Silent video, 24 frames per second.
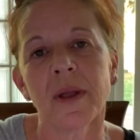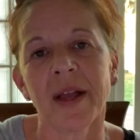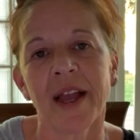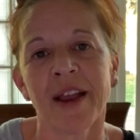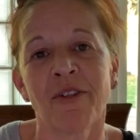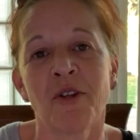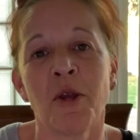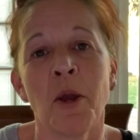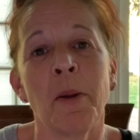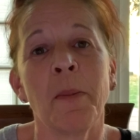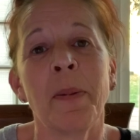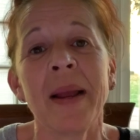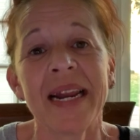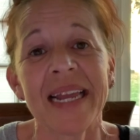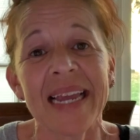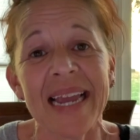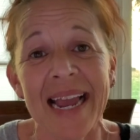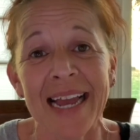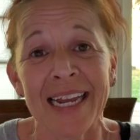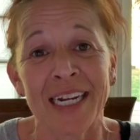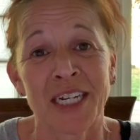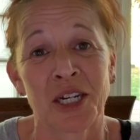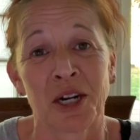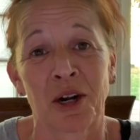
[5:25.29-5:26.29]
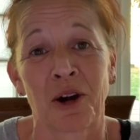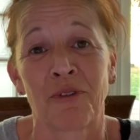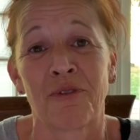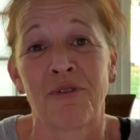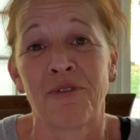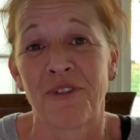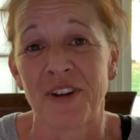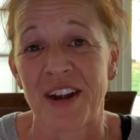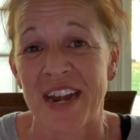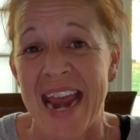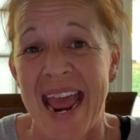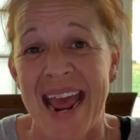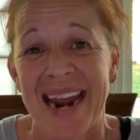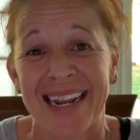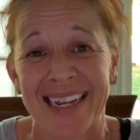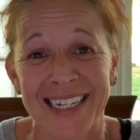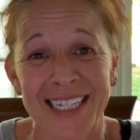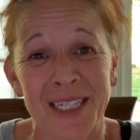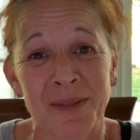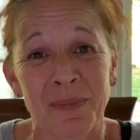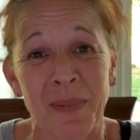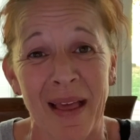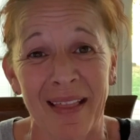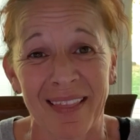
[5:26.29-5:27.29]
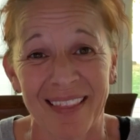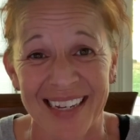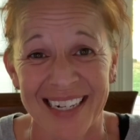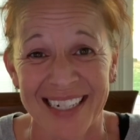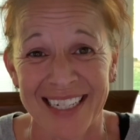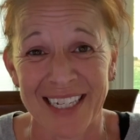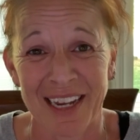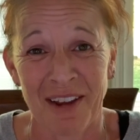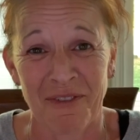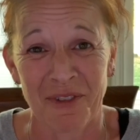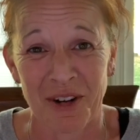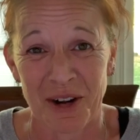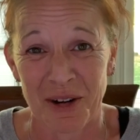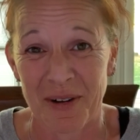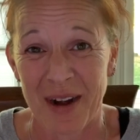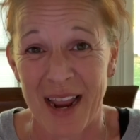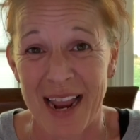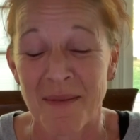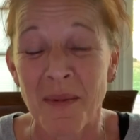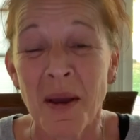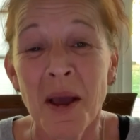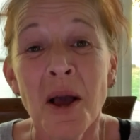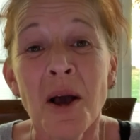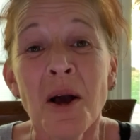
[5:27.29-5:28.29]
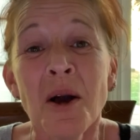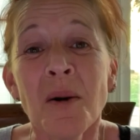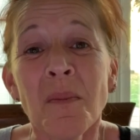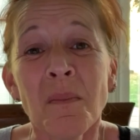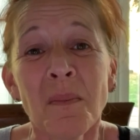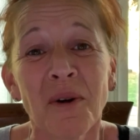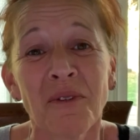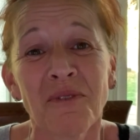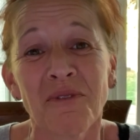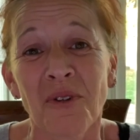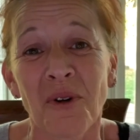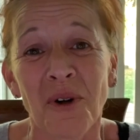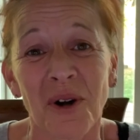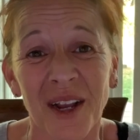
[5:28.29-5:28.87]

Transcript: Everybody enter phonetic spellings of your name before